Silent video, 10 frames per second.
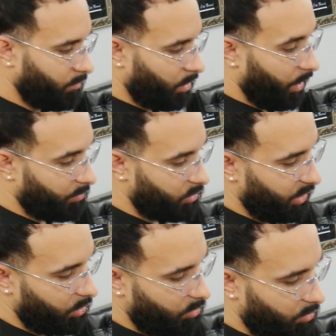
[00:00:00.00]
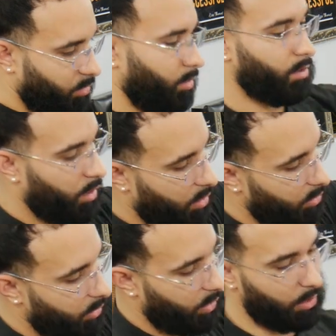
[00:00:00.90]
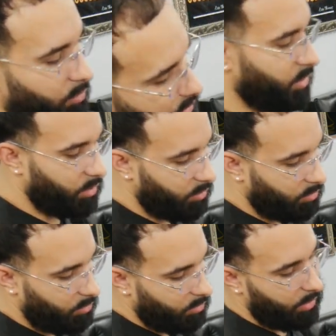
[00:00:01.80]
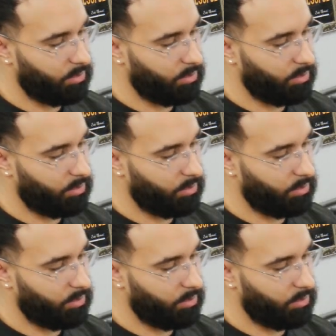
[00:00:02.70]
care what anyone tells me. These are just hitters. So